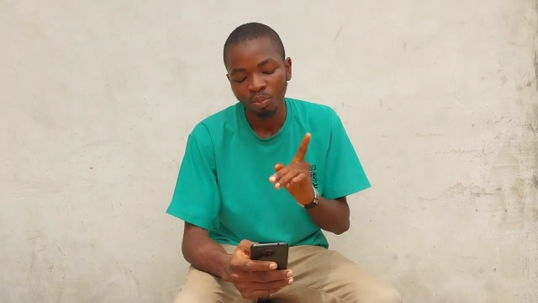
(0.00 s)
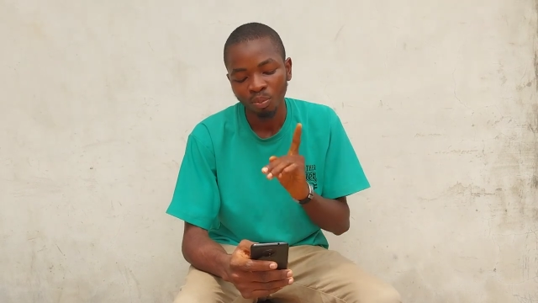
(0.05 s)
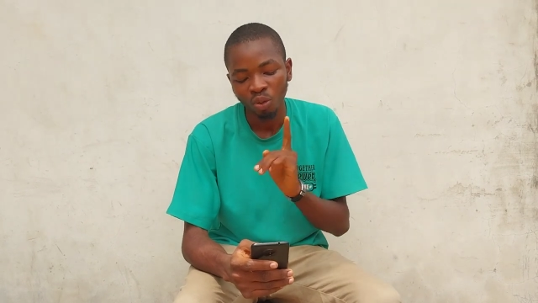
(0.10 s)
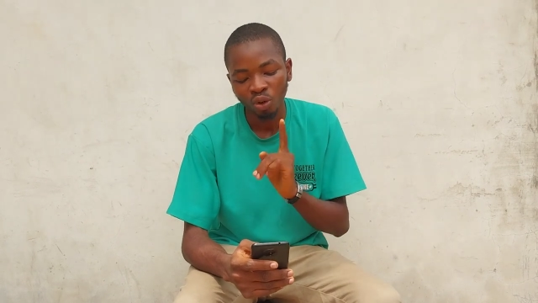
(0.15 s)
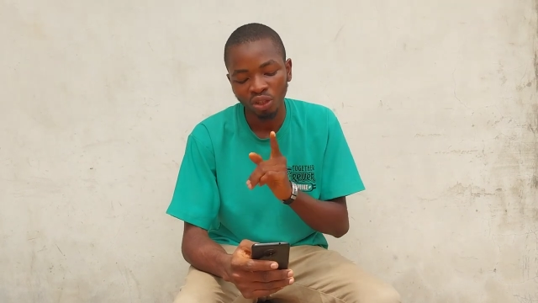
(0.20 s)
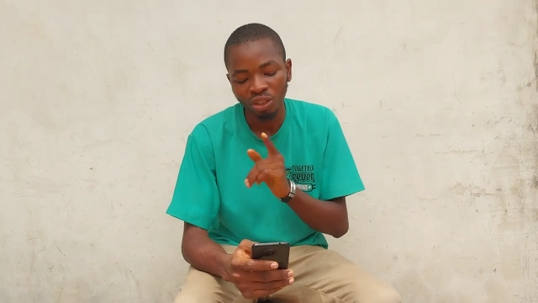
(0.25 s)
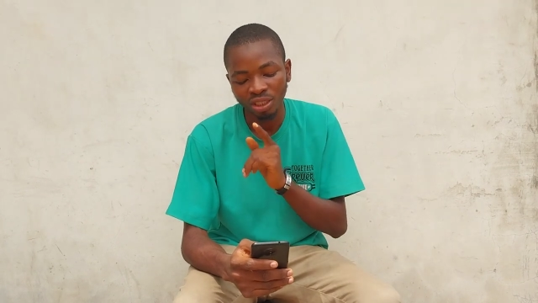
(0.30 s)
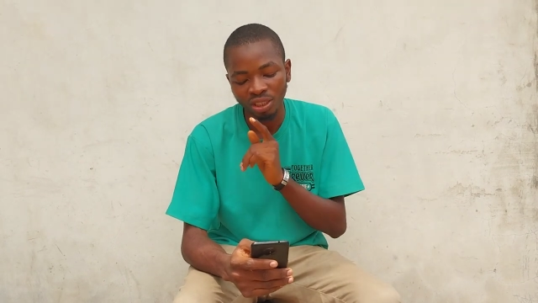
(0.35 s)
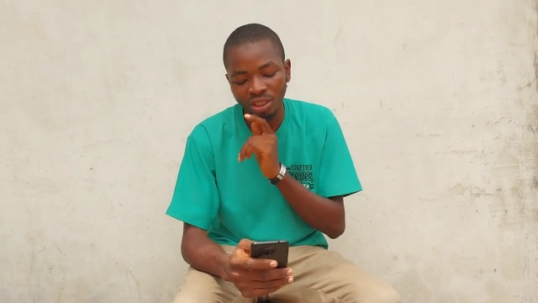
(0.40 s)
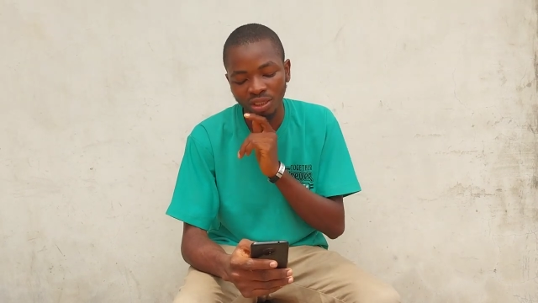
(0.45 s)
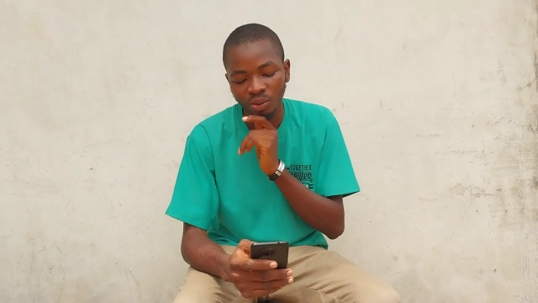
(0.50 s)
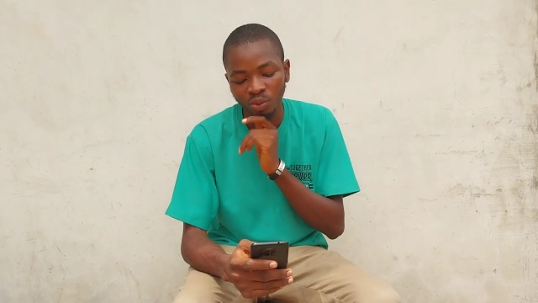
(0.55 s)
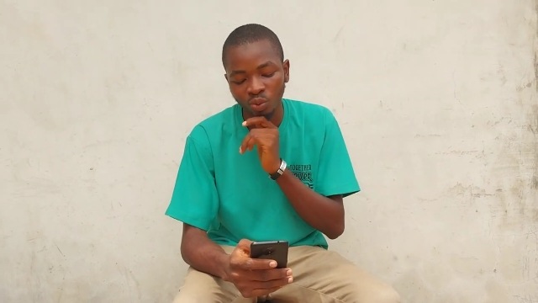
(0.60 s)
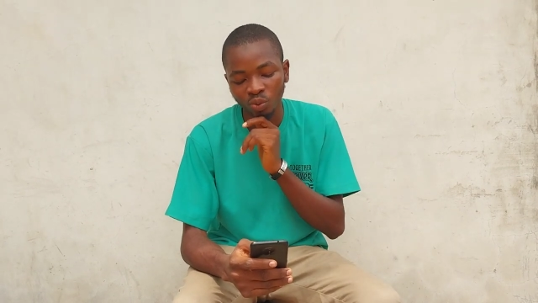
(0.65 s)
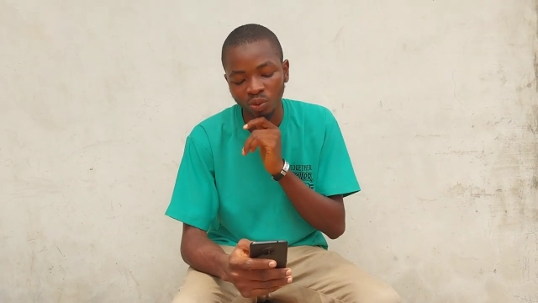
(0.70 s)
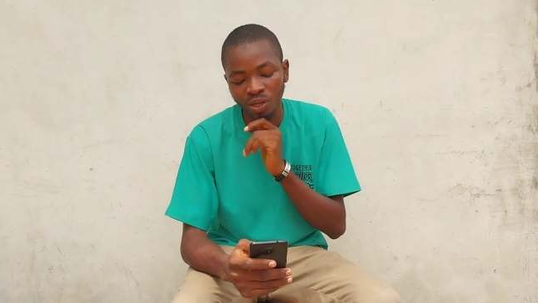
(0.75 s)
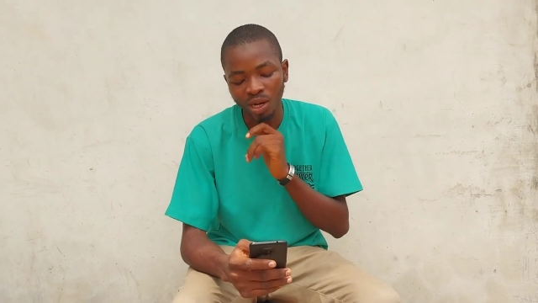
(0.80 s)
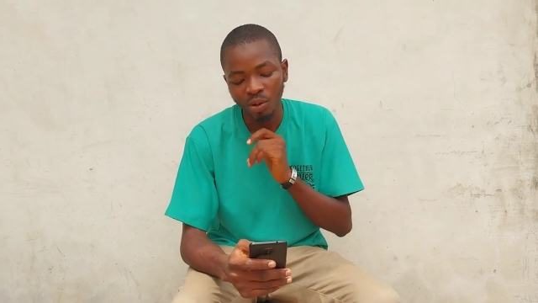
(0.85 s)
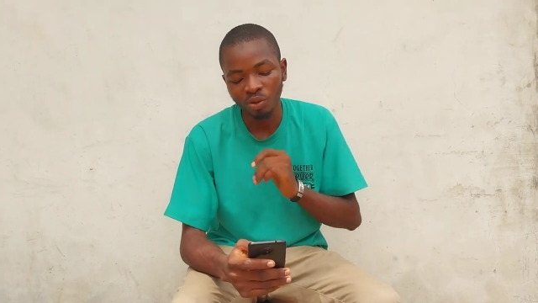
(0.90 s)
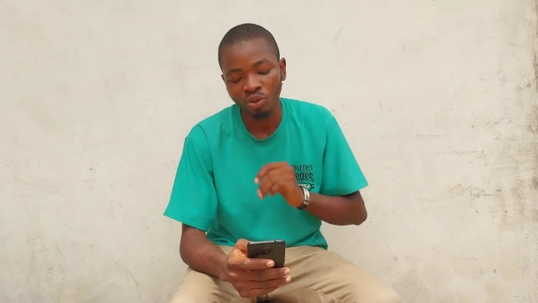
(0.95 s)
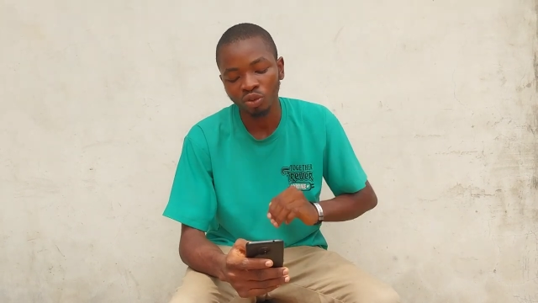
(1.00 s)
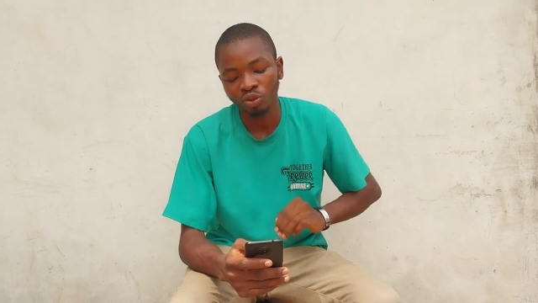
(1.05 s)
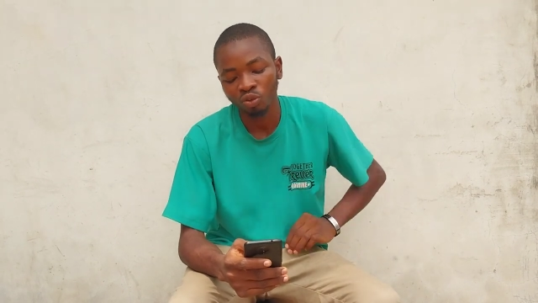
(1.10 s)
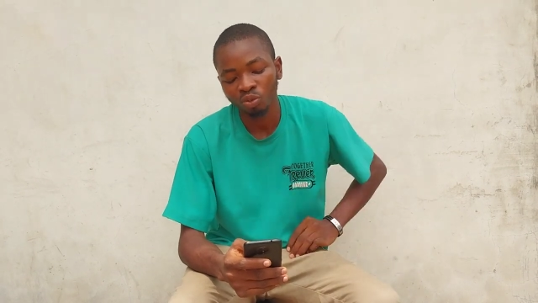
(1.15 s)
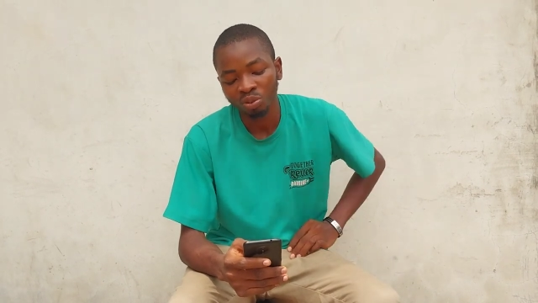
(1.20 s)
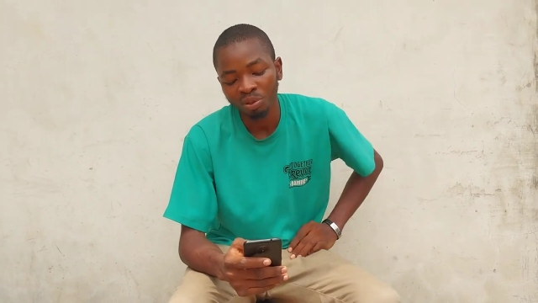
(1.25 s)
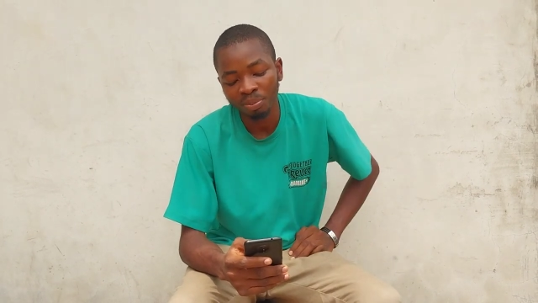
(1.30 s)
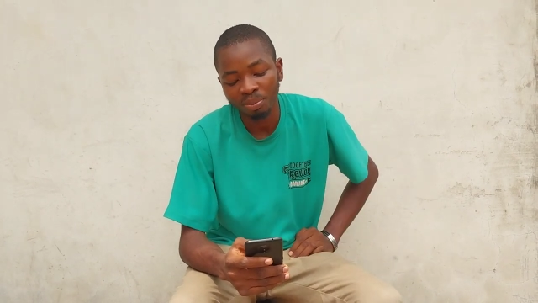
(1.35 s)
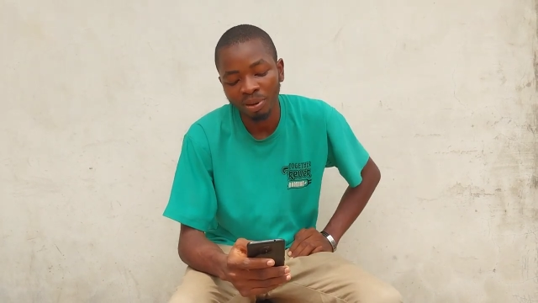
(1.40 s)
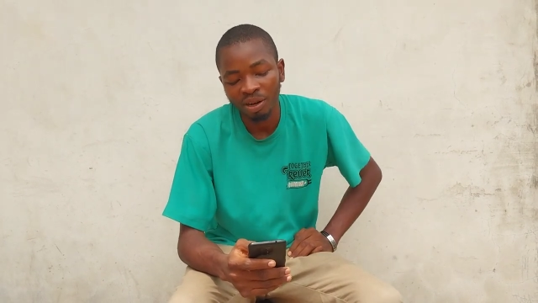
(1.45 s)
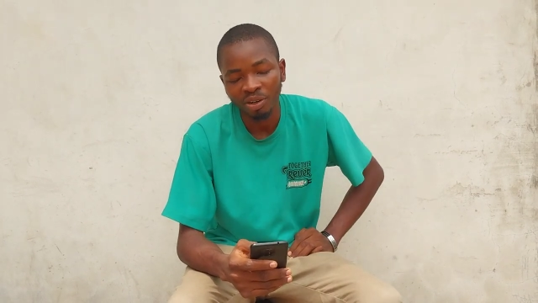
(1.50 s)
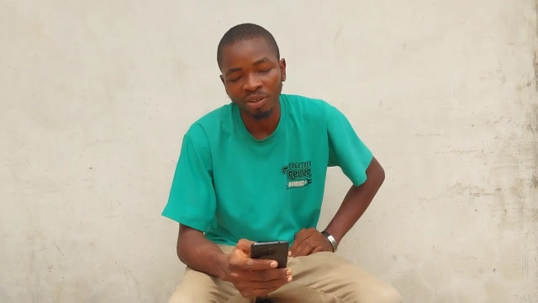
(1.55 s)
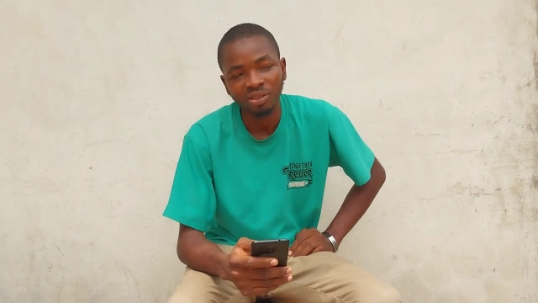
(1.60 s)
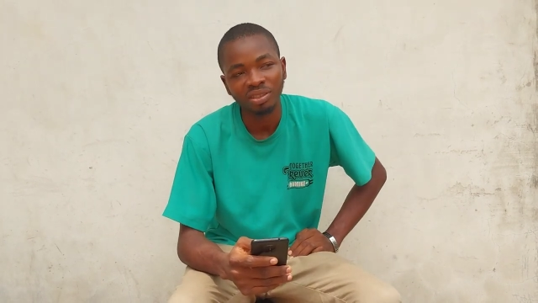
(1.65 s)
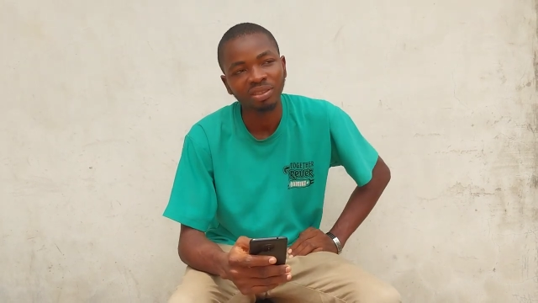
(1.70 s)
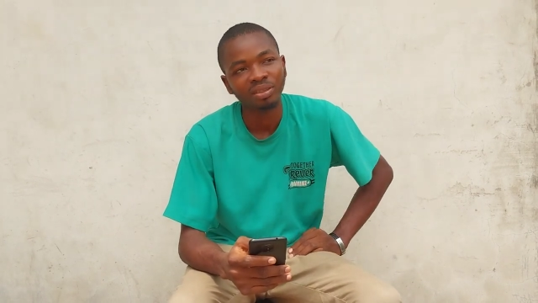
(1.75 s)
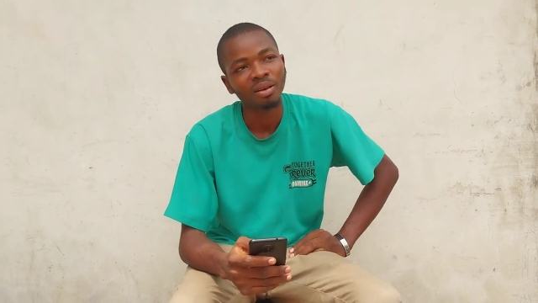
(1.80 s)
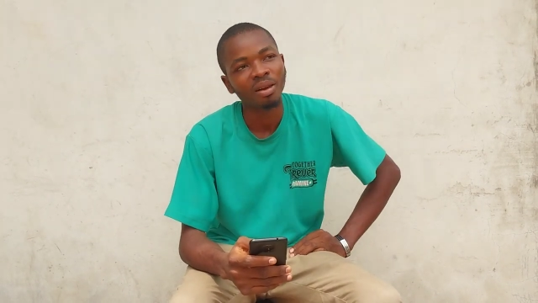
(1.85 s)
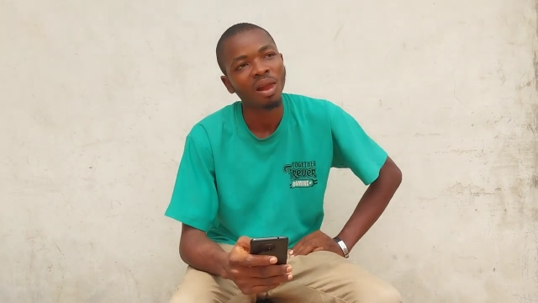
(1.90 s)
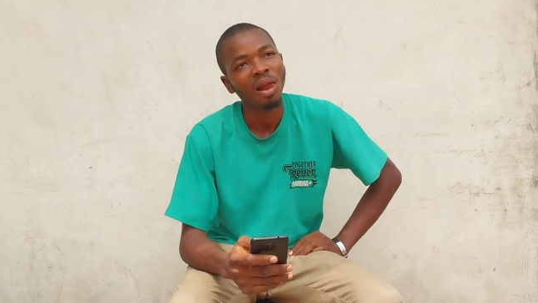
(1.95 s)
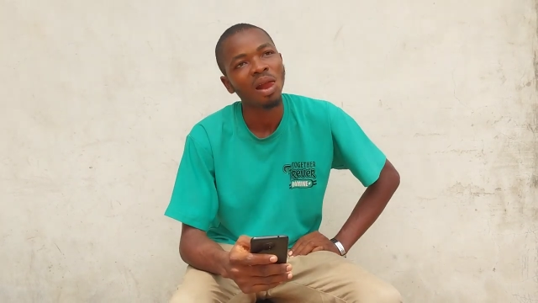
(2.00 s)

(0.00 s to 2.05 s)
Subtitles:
But would I want to be bald?